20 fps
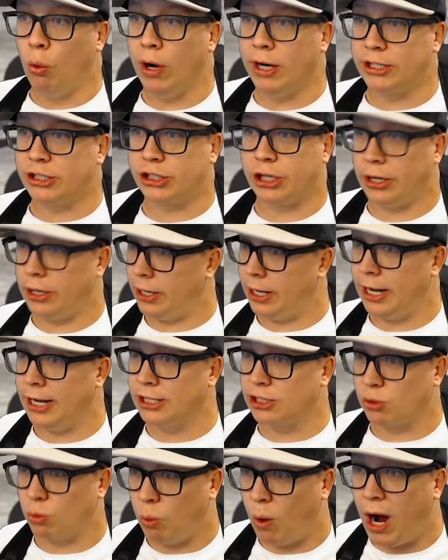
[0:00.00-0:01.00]
which
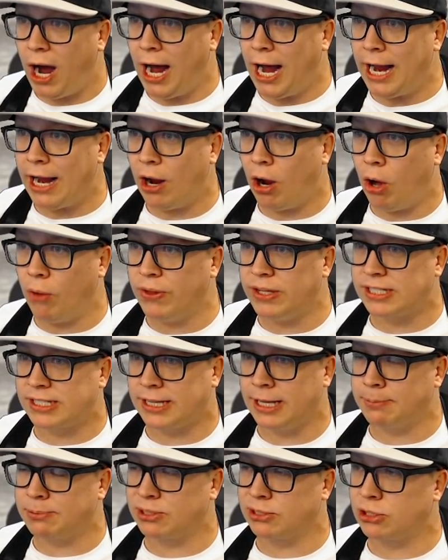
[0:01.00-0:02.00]
is why all these
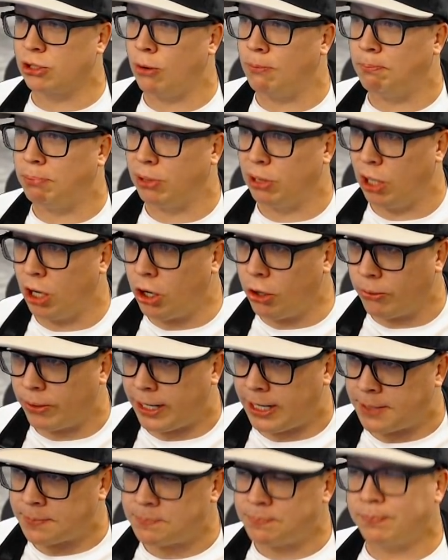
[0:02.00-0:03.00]
clips are so
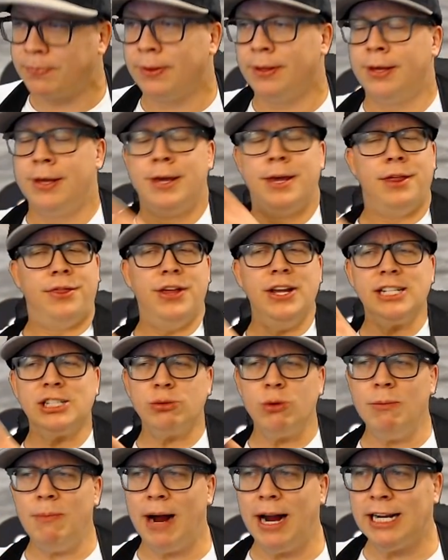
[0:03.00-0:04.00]
blurry.
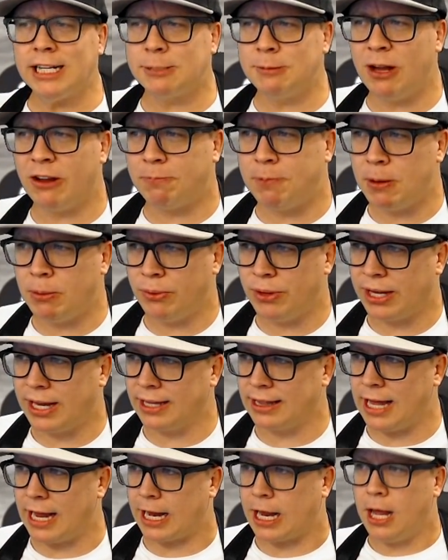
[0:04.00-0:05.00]
This reminds me of people that
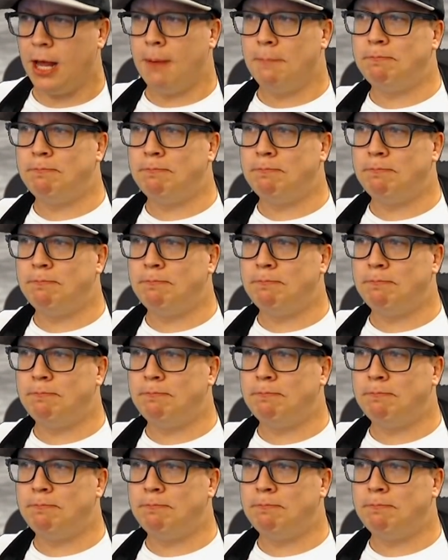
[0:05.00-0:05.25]
get like